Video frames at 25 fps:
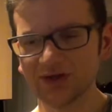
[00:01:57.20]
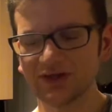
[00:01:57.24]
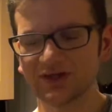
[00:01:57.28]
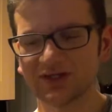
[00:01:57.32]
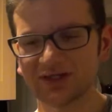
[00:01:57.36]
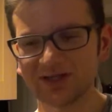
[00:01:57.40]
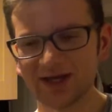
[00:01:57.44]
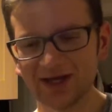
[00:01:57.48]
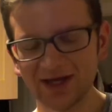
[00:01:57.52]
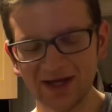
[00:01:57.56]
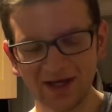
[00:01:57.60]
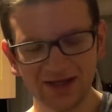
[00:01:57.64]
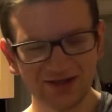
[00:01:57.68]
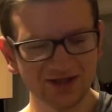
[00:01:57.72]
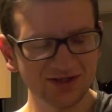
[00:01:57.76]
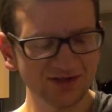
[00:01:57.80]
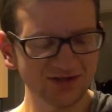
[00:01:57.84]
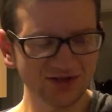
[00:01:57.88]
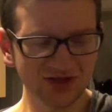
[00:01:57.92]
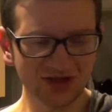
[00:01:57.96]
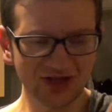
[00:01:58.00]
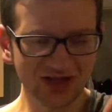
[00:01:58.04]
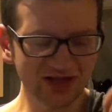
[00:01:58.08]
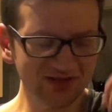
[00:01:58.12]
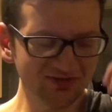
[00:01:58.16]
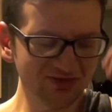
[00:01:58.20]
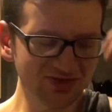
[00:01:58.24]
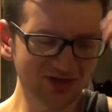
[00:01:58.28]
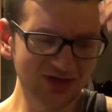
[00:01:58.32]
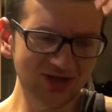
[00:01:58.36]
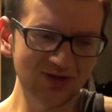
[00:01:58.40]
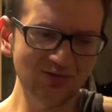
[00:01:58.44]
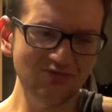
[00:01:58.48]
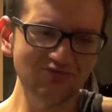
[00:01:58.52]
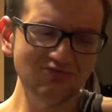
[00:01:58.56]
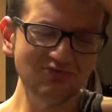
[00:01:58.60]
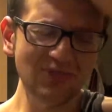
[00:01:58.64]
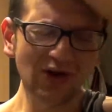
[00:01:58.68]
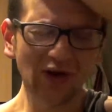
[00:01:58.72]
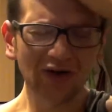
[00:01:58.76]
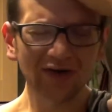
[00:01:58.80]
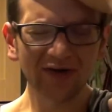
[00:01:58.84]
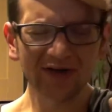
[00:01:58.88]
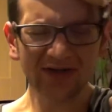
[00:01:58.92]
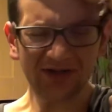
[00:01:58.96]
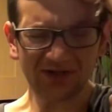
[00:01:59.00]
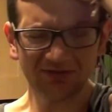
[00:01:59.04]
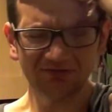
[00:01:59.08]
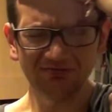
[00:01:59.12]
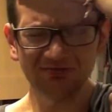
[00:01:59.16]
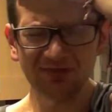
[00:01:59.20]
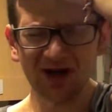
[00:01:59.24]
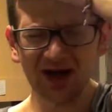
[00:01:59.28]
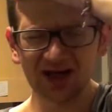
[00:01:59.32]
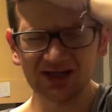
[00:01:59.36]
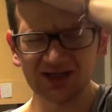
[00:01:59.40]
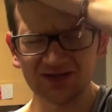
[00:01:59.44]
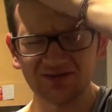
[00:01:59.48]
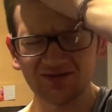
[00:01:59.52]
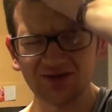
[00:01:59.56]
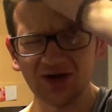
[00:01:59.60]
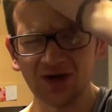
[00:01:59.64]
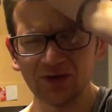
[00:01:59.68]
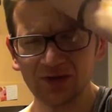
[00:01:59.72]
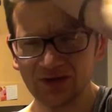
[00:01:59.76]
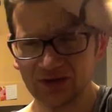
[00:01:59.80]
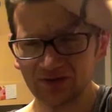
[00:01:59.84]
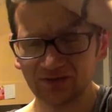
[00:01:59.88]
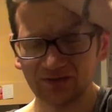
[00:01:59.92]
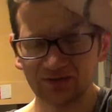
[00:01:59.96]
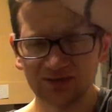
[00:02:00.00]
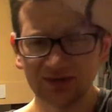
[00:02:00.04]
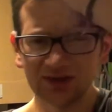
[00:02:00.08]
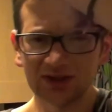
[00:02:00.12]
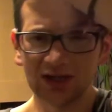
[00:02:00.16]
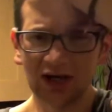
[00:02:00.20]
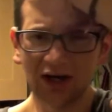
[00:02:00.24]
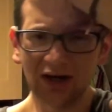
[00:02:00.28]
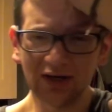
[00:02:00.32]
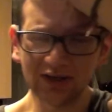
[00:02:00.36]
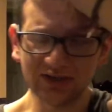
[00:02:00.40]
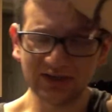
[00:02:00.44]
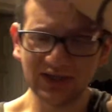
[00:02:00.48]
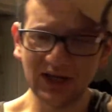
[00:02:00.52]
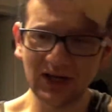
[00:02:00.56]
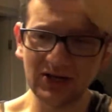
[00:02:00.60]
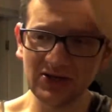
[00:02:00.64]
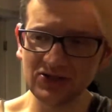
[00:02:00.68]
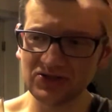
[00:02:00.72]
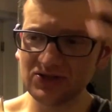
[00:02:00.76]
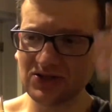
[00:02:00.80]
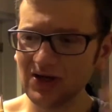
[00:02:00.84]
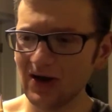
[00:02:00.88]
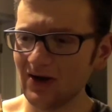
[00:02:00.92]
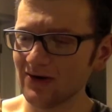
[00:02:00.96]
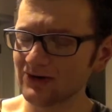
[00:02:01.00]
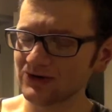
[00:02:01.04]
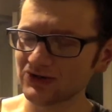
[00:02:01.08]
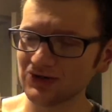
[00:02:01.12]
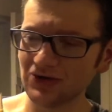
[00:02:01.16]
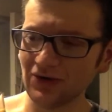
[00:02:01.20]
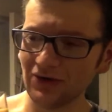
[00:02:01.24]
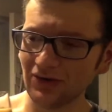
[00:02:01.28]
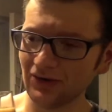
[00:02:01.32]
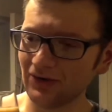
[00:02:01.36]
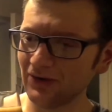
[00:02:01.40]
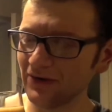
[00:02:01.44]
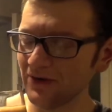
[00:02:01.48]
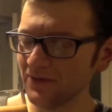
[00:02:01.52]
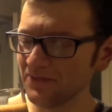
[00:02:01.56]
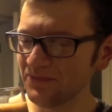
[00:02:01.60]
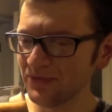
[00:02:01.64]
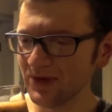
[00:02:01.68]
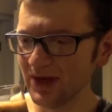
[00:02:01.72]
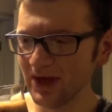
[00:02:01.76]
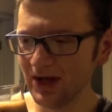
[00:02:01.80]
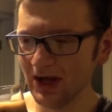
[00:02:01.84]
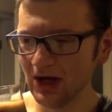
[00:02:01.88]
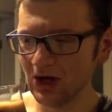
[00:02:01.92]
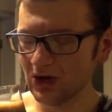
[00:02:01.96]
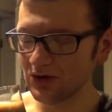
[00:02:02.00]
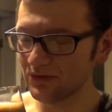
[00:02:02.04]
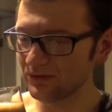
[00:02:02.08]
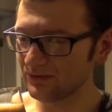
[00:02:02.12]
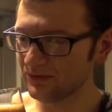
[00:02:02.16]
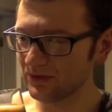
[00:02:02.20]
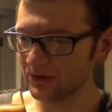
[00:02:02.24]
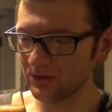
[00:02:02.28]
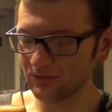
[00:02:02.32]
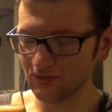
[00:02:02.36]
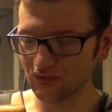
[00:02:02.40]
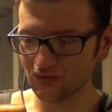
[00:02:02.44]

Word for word: can see, yeah, it just gets humongous, massive notes of dark, dark, dark chocolate, of a